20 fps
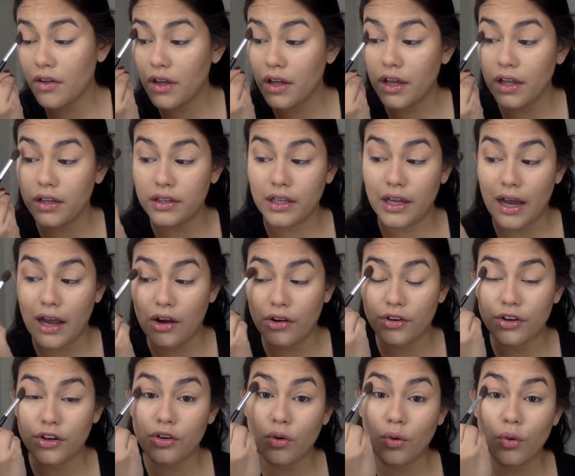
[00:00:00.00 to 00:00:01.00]
in the
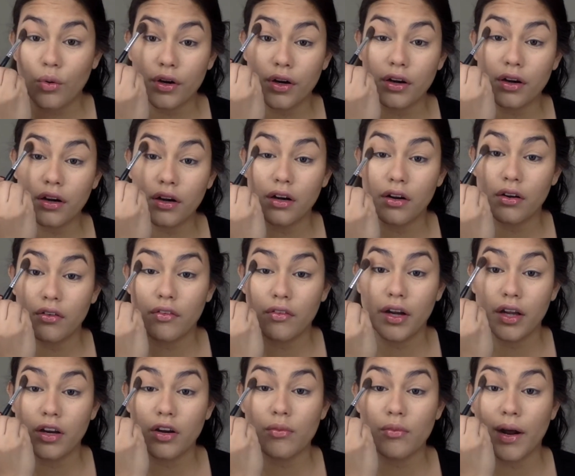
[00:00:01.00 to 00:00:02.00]
outer corner
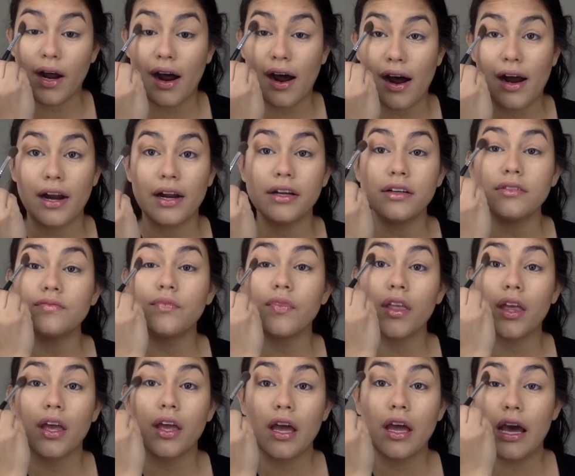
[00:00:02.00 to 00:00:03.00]
right here of my eye,
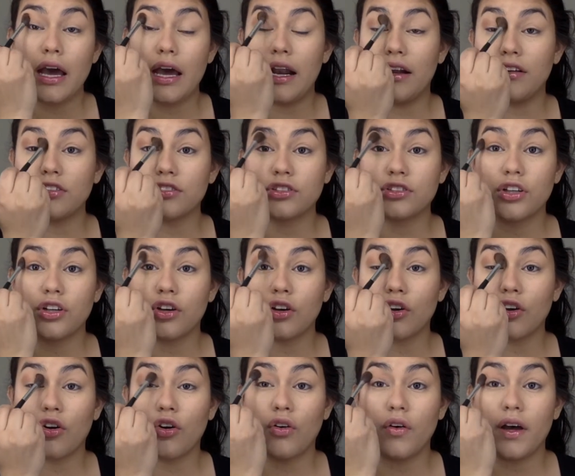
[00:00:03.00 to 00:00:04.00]
and I'm just gonna
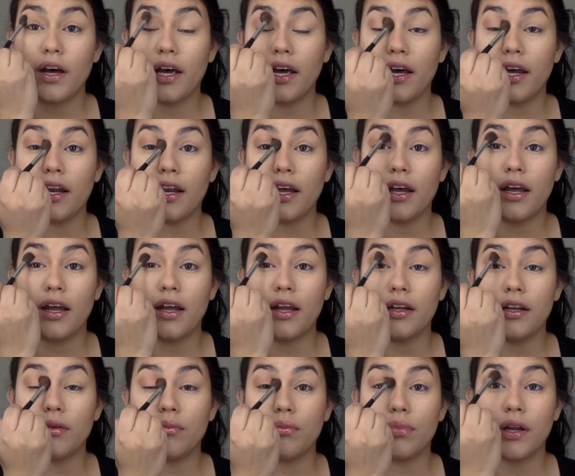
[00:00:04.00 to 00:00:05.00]
go ahead
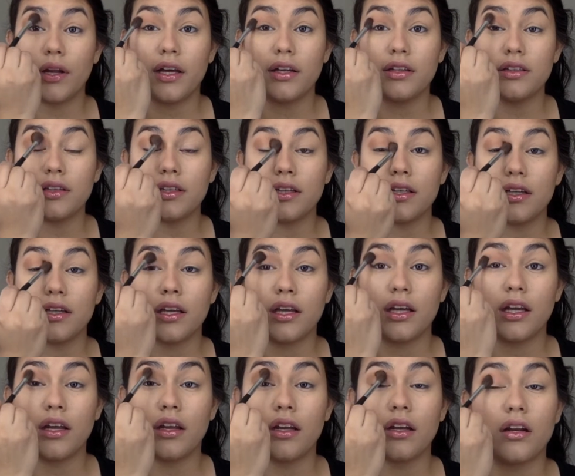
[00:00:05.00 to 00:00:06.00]
and blend it
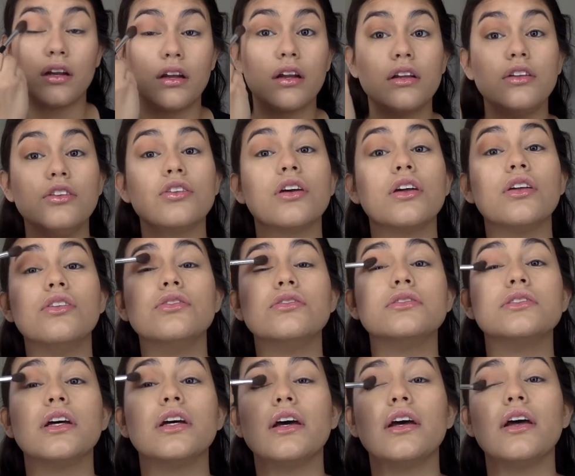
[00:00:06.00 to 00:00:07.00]
in. You can
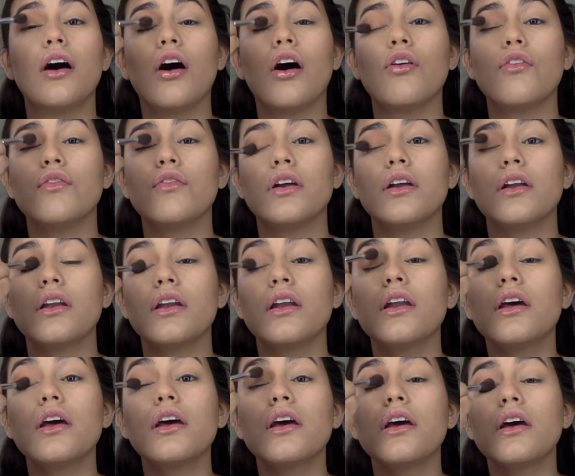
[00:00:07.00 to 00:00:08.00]
use it all over your
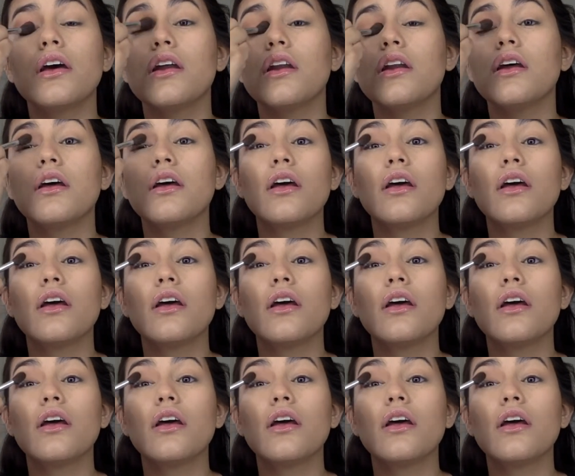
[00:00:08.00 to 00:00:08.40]
lid.